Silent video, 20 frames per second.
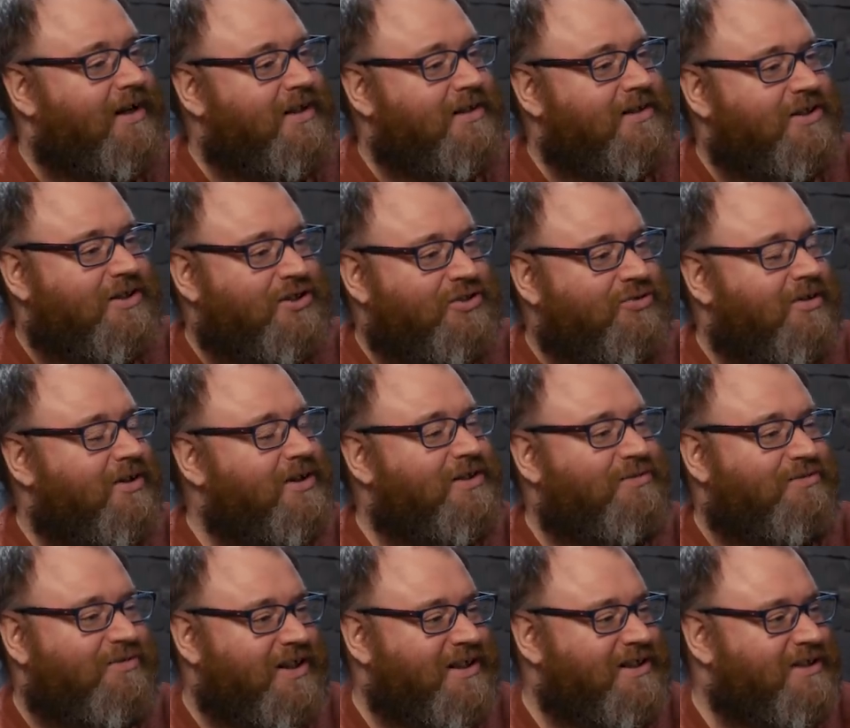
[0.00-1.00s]
She's trying to
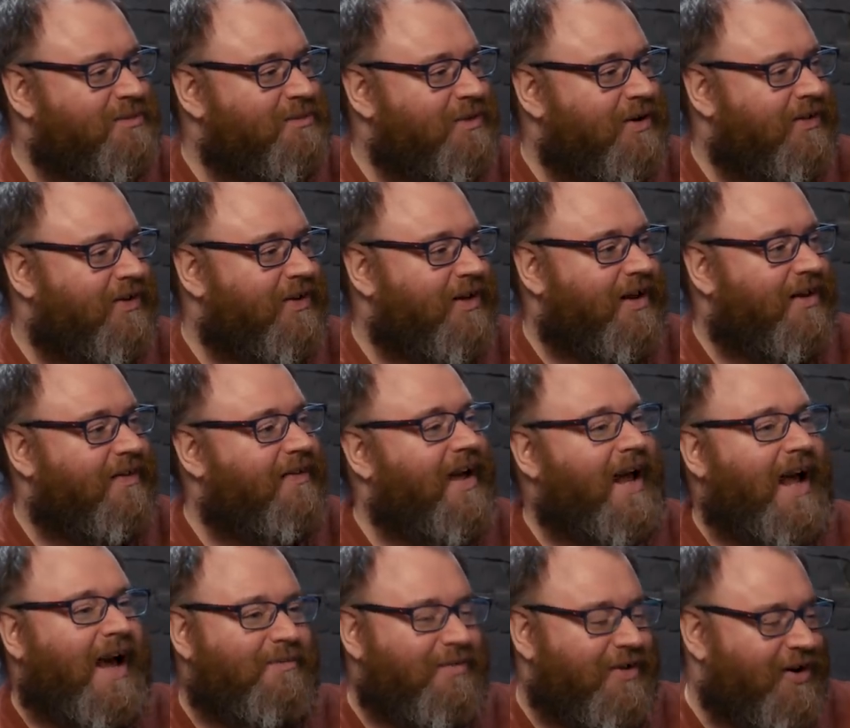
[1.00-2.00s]
reason with her. They
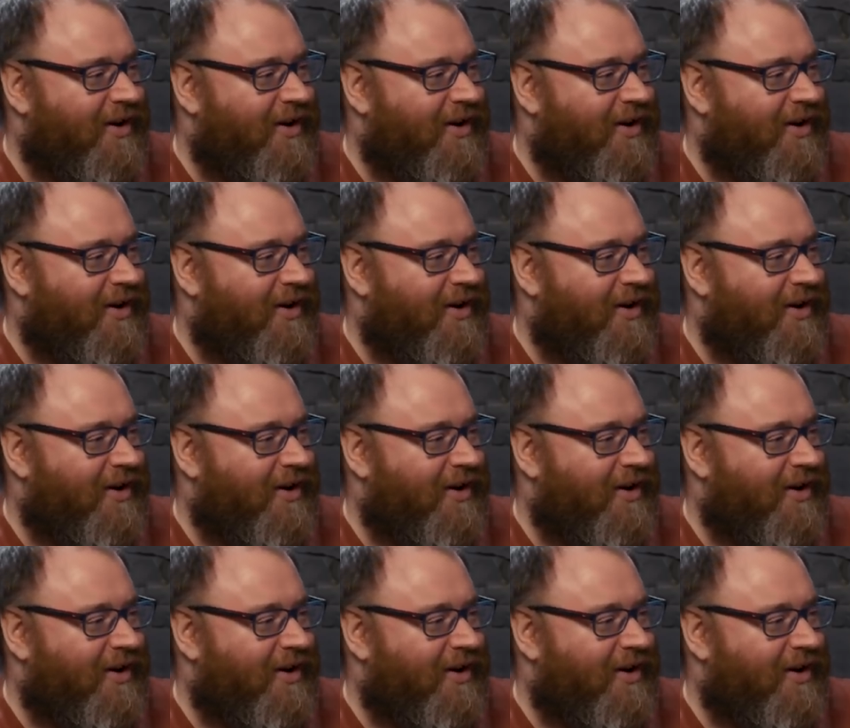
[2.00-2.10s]
have an